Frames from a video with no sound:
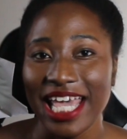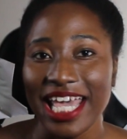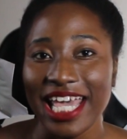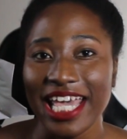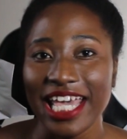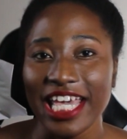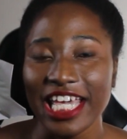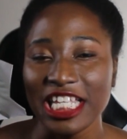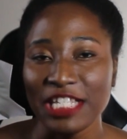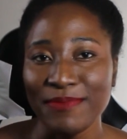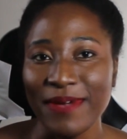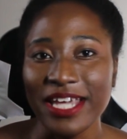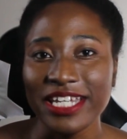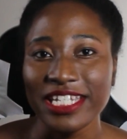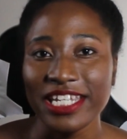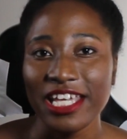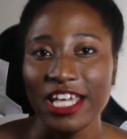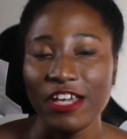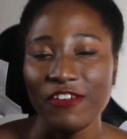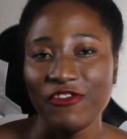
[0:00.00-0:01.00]

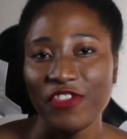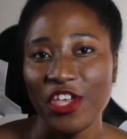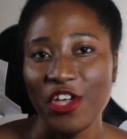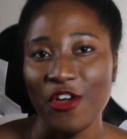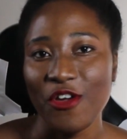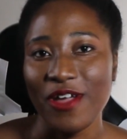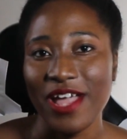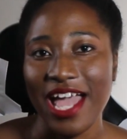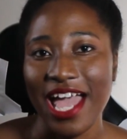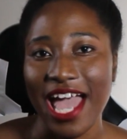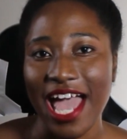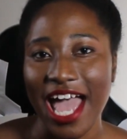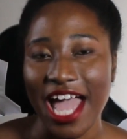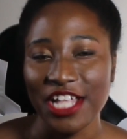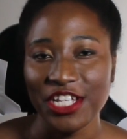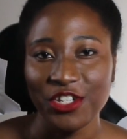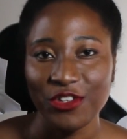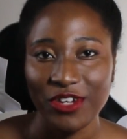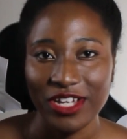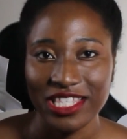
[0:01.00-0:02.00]
especially if they're
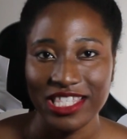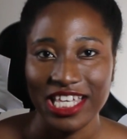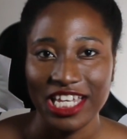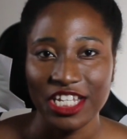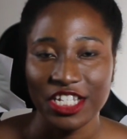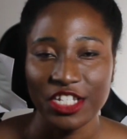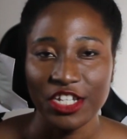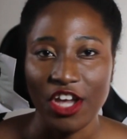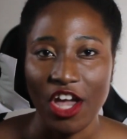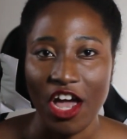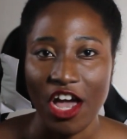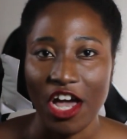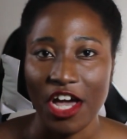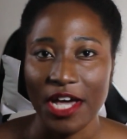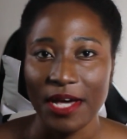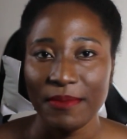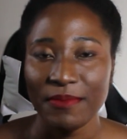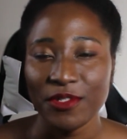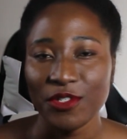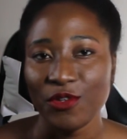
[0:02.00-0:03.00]
entering these
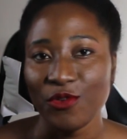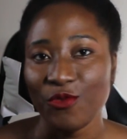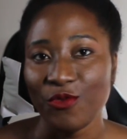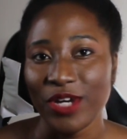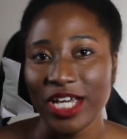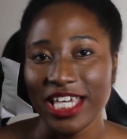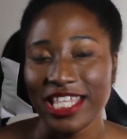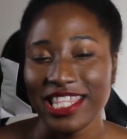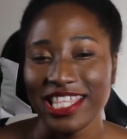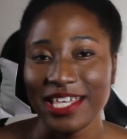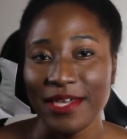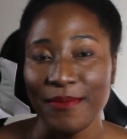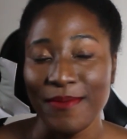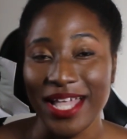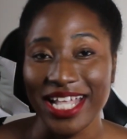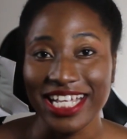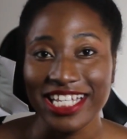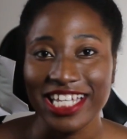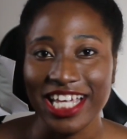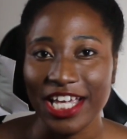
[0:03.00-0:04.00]
jobs with
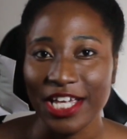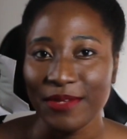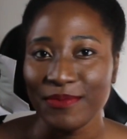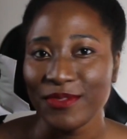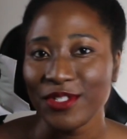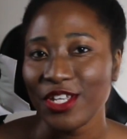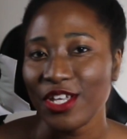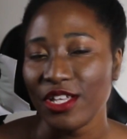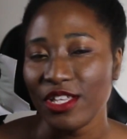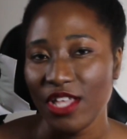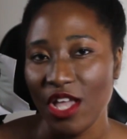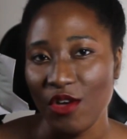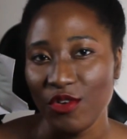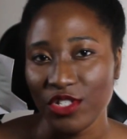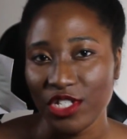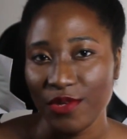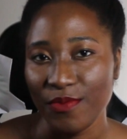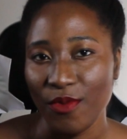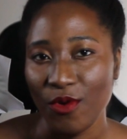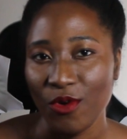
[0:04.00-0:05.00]
many times no
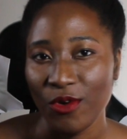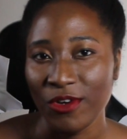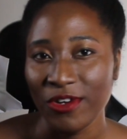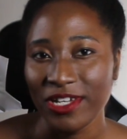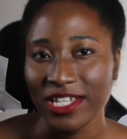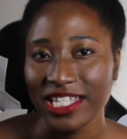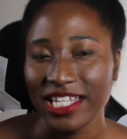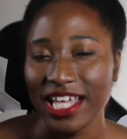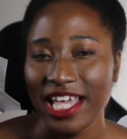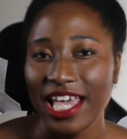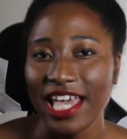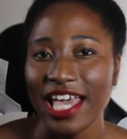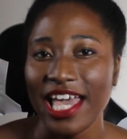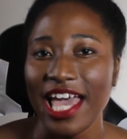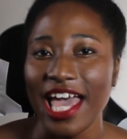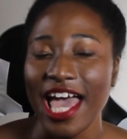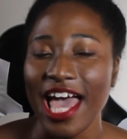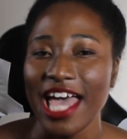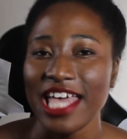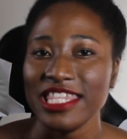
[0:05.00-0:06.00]
support
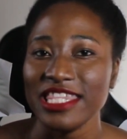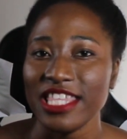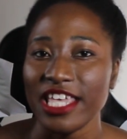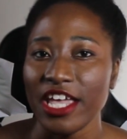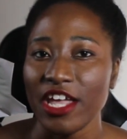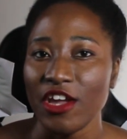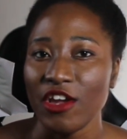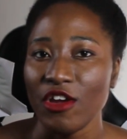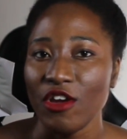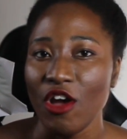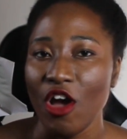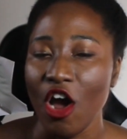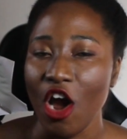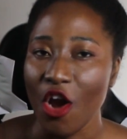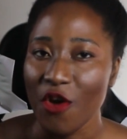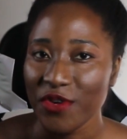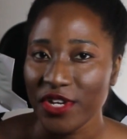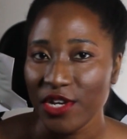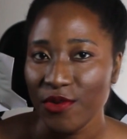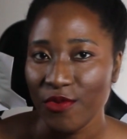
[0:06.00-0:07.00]
and they're
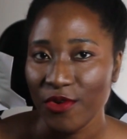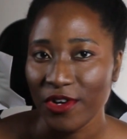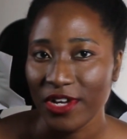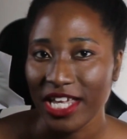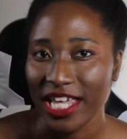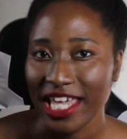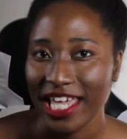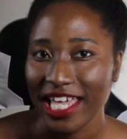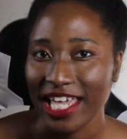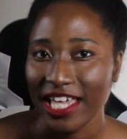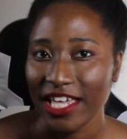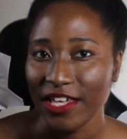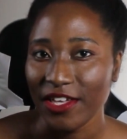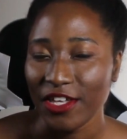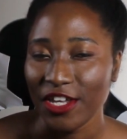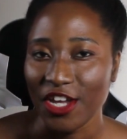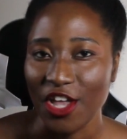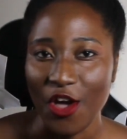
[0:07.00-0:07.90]
already working,